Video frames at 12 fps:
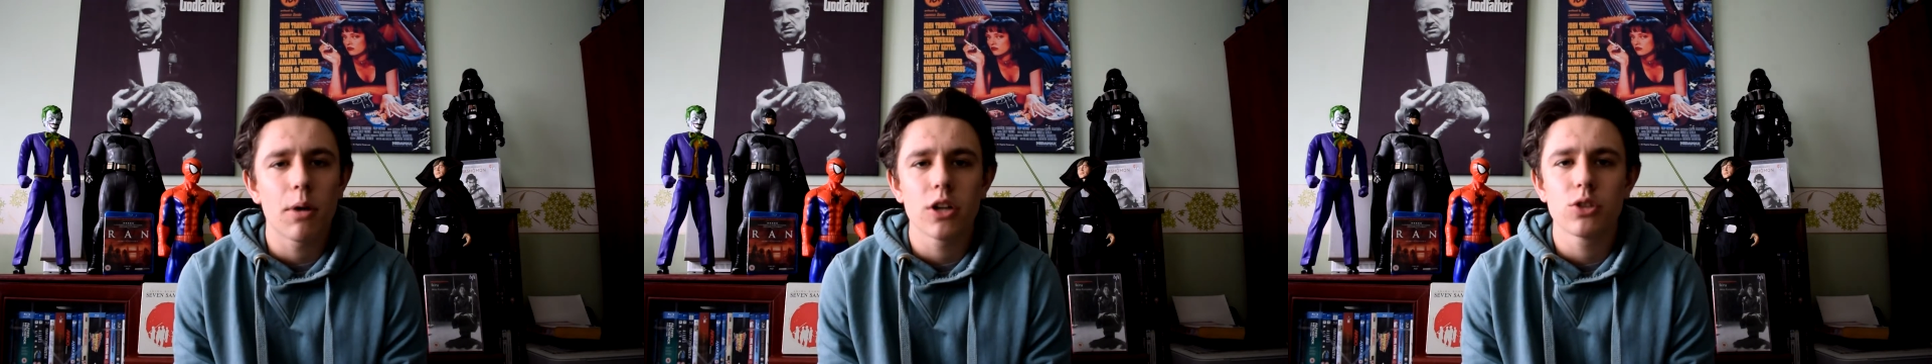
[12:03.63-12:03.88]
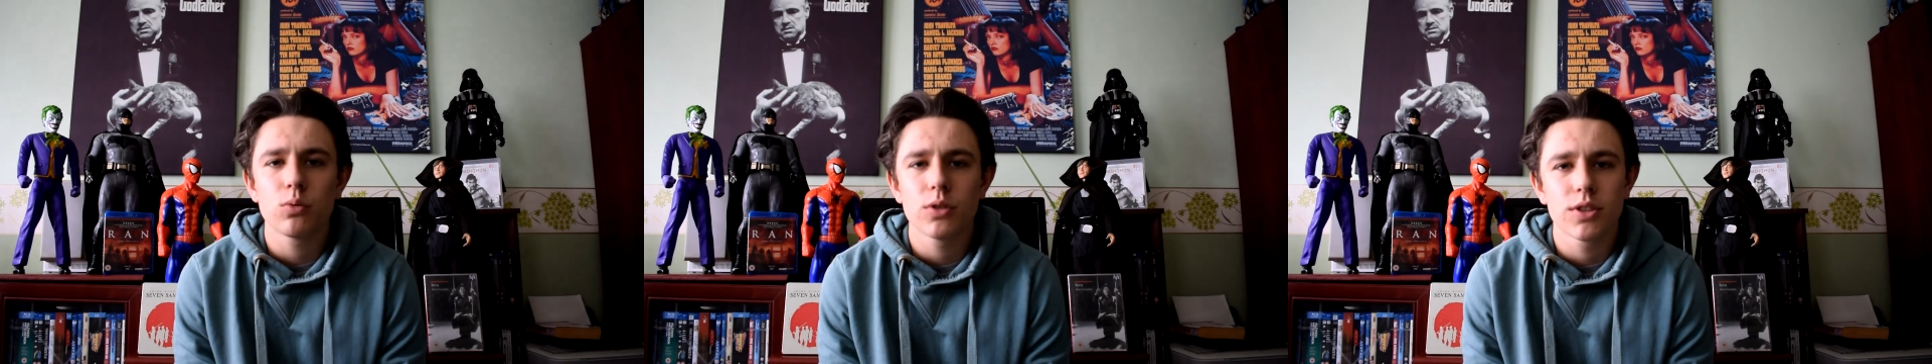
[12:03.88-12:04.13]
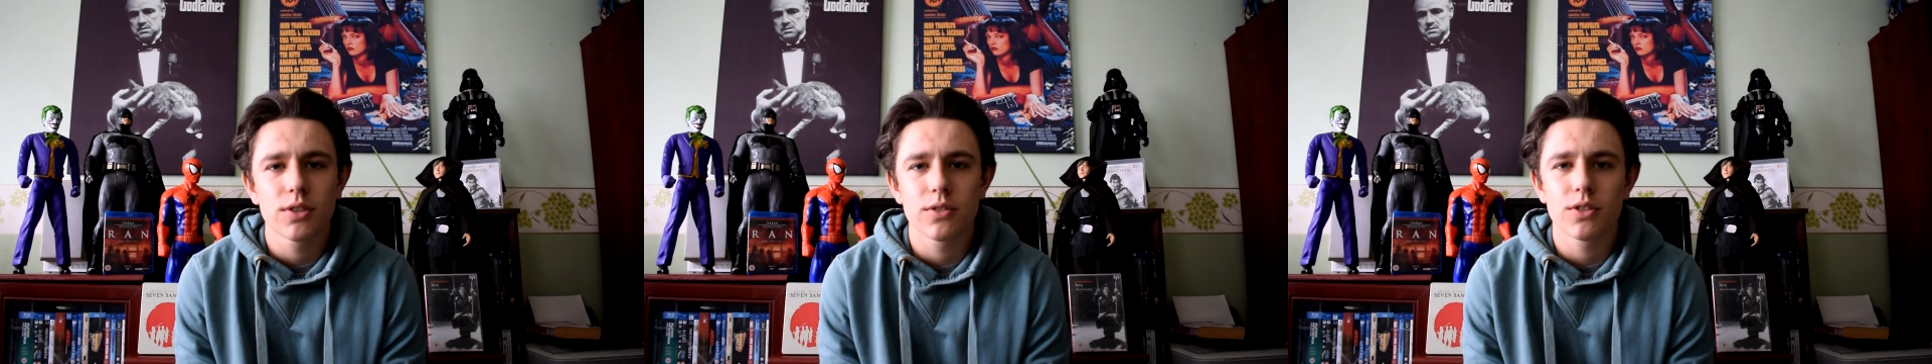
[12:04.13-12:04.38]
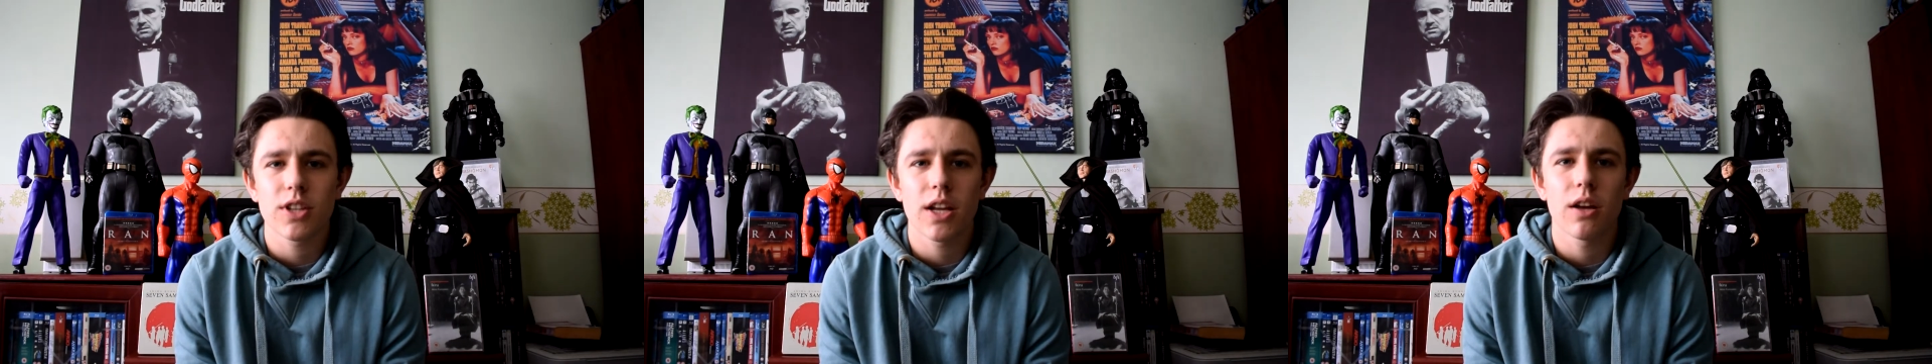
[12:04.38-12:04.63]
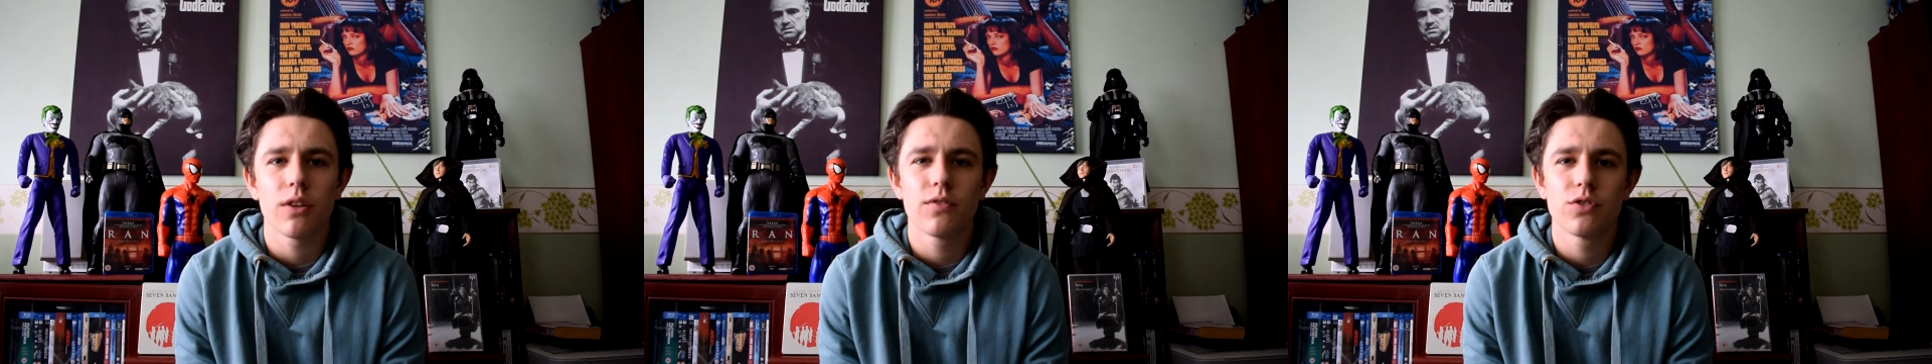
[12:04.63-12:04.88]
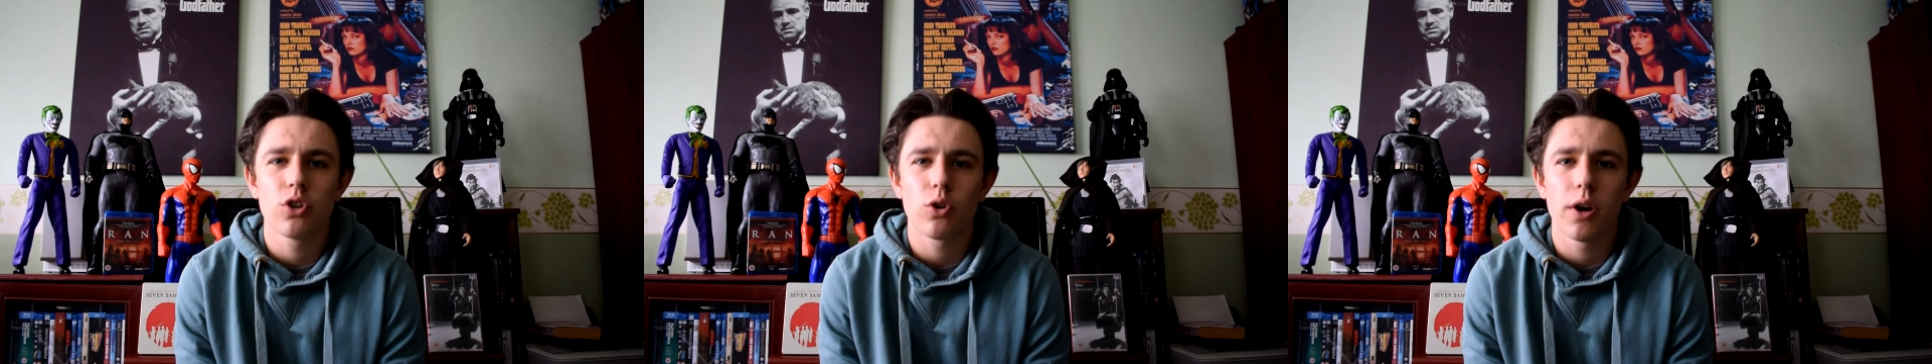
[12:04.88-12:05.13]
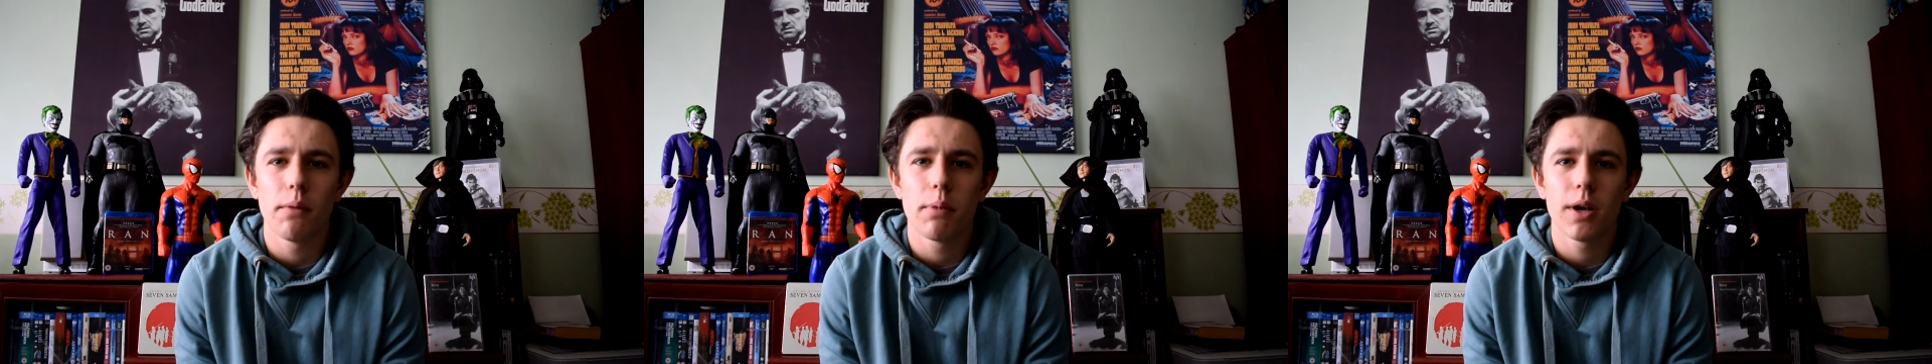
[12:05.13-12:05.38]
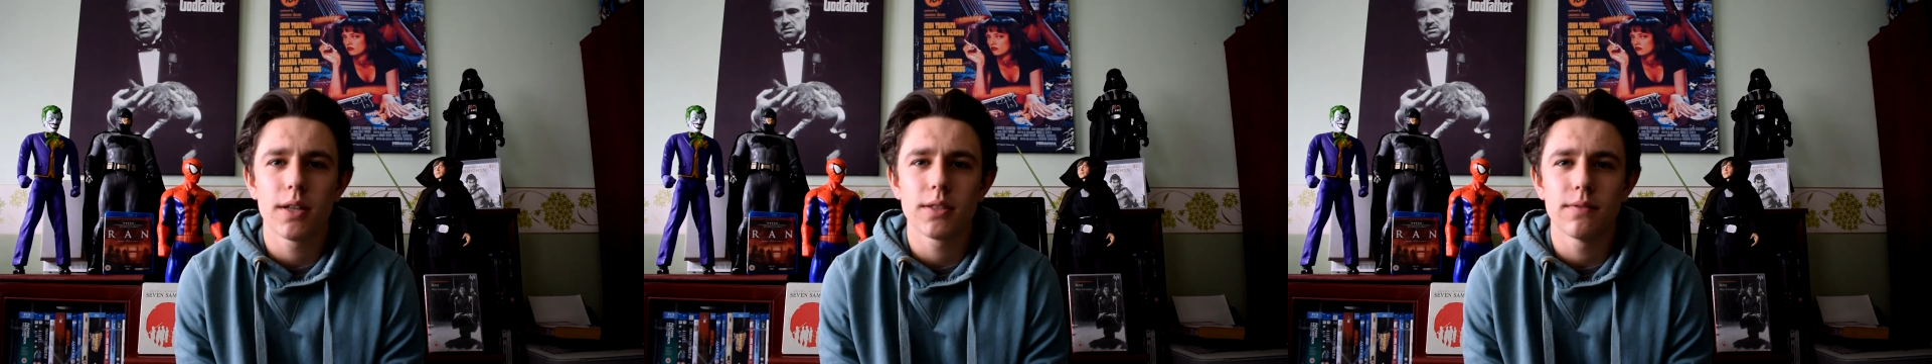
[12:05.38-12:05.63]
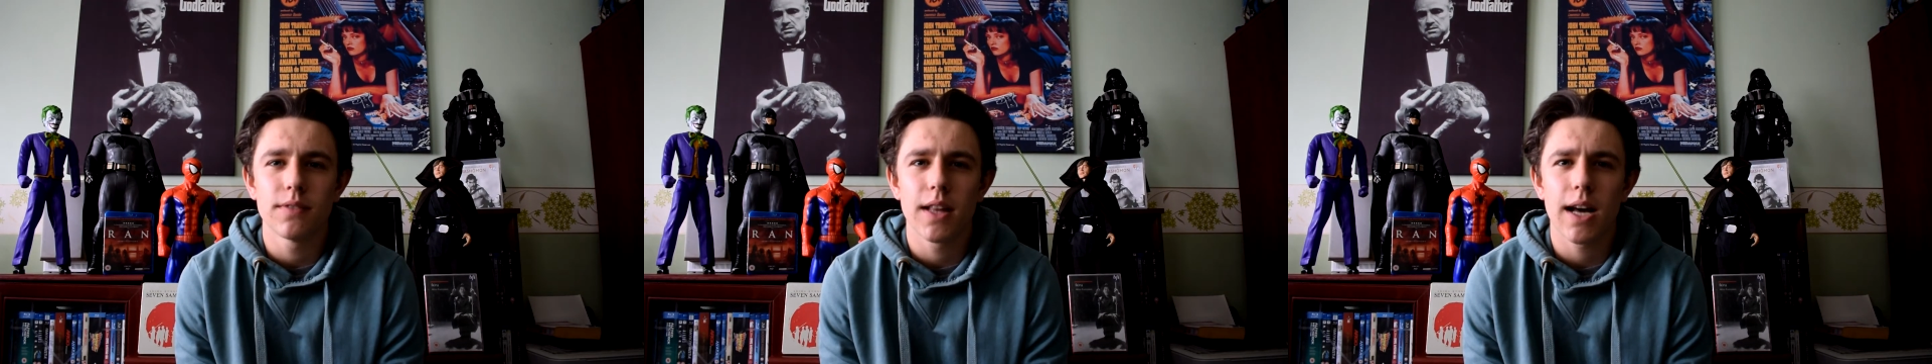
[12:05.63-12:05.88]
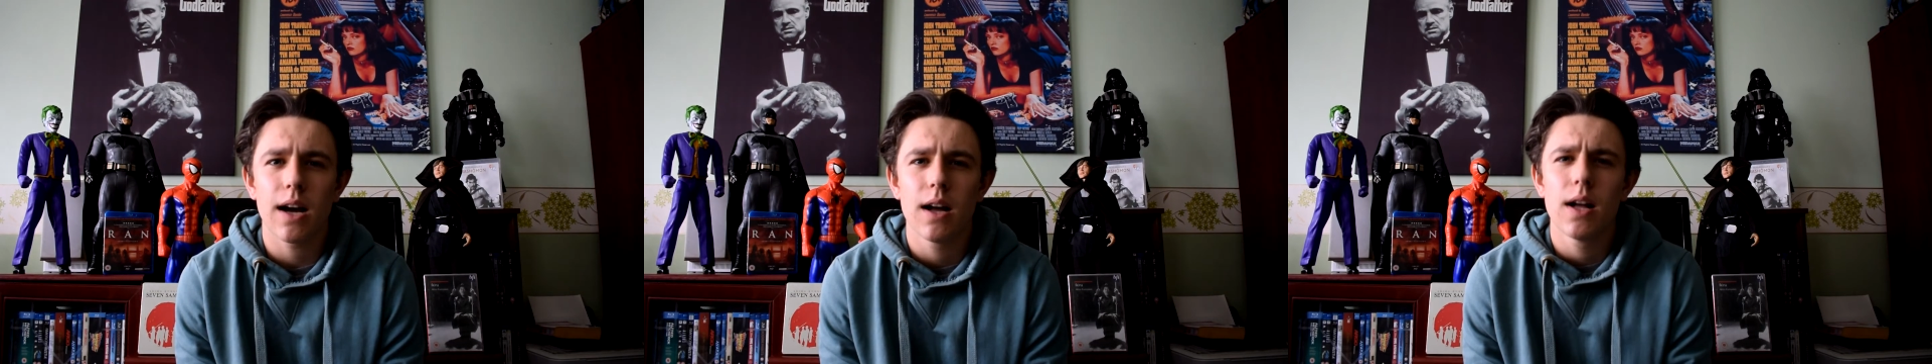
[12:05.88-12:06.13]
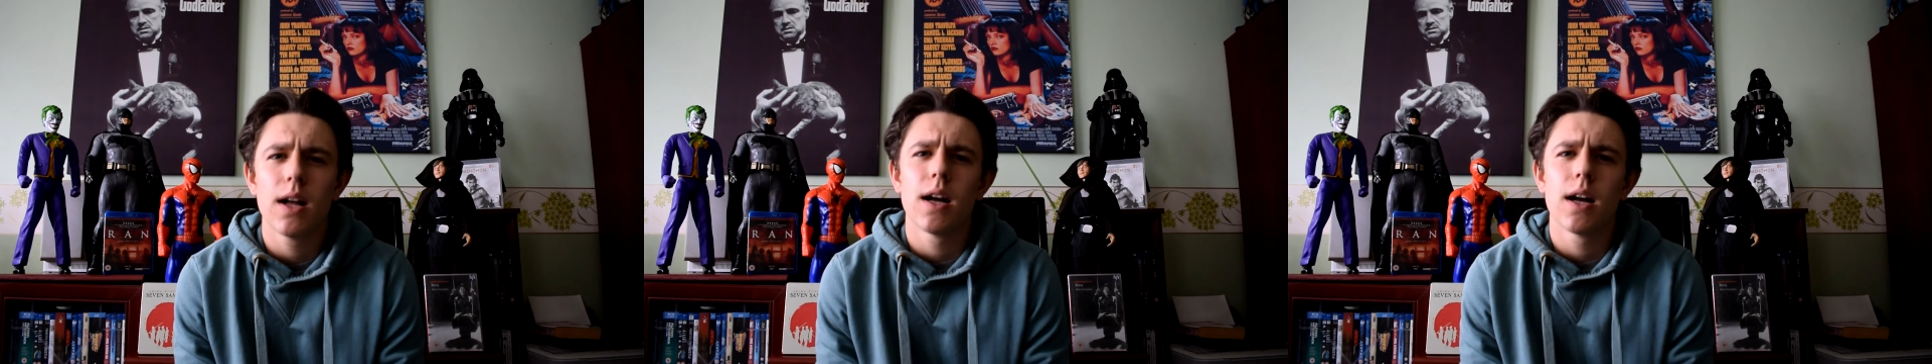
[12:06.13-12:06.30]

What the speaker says: but I just wanted to say sorry in person for that.